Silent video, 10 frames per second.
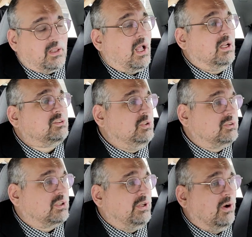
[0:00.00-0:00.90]

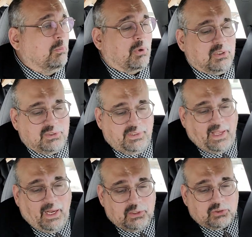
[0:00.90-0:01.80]
constitutes clear and present
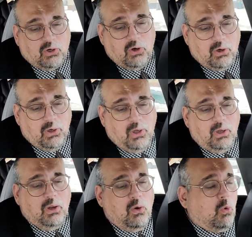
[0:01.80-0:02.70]
danger
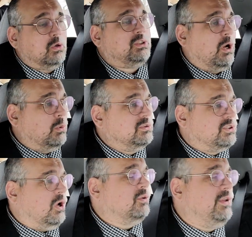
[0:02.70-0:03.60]
or shall
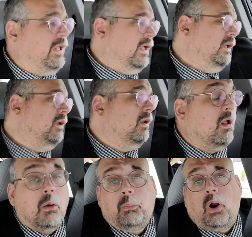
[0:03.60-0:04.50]
result in
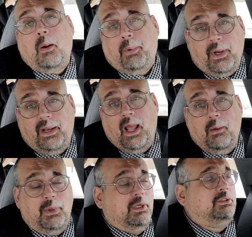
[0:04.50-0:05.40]
property
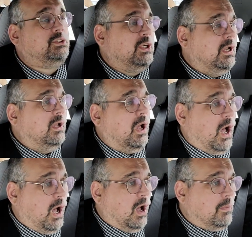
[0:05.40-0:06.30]
damage,
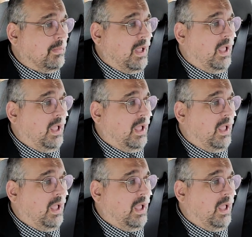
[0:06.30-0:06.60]
um,